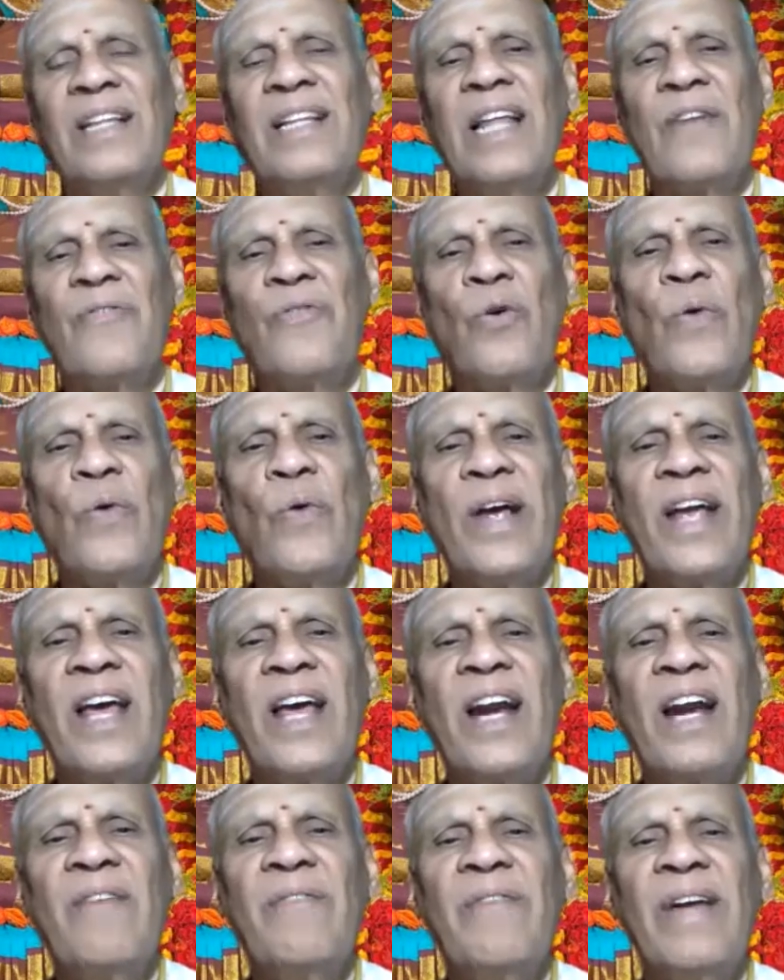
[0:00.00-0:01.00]
Therefore, we
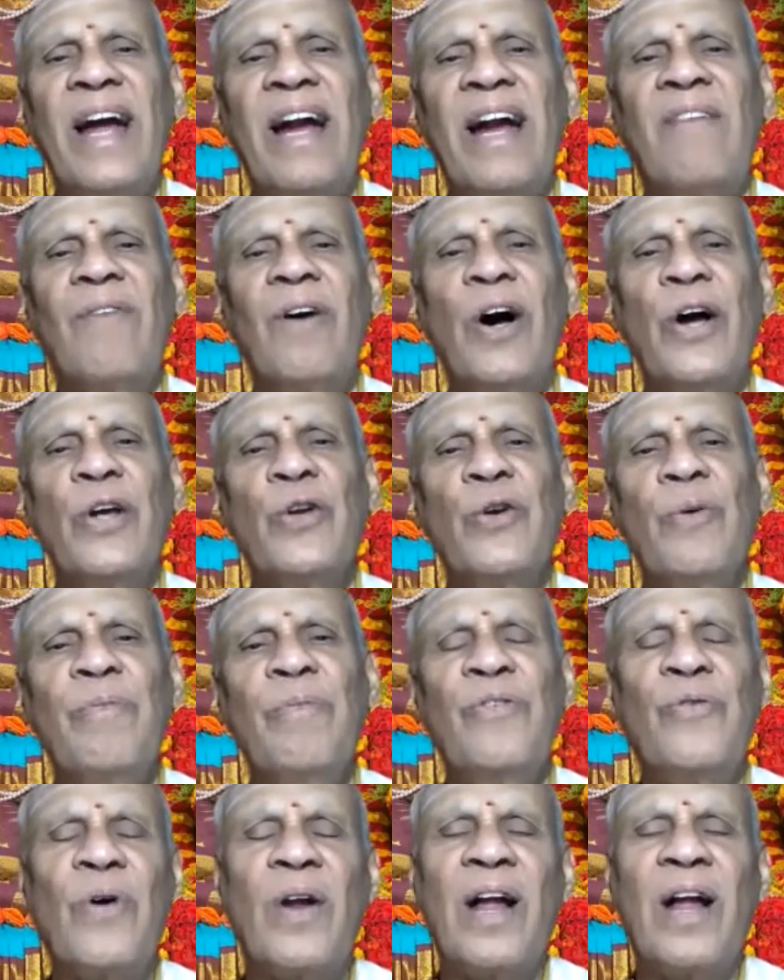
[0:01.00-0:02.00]
cannot be add Vayu
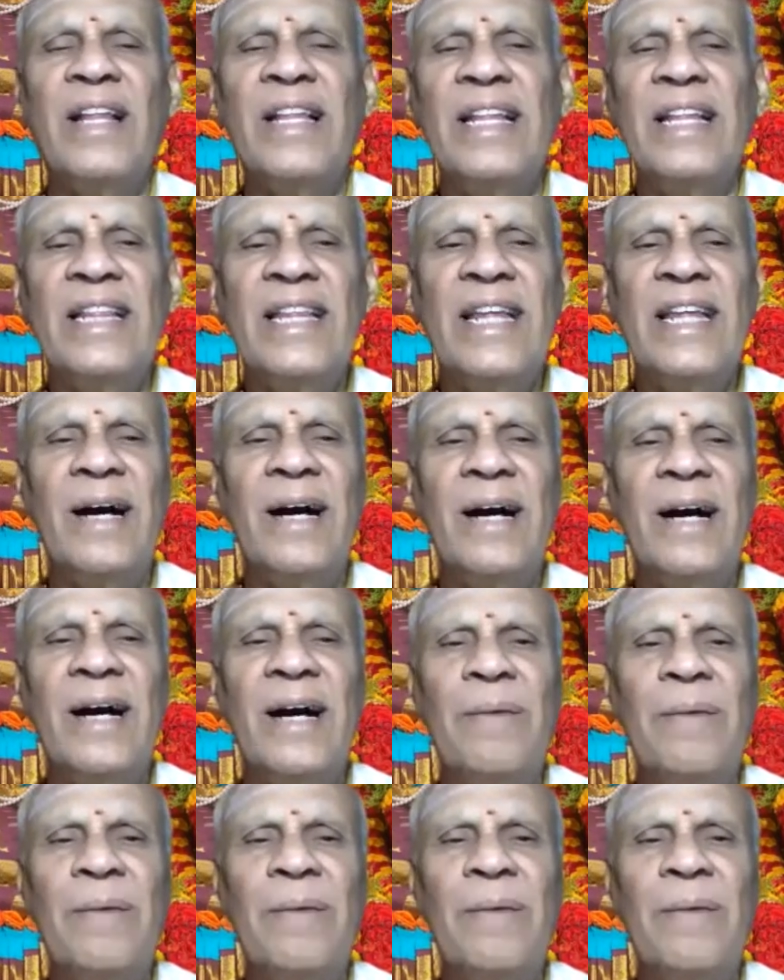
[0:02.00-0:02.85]
before Aditya.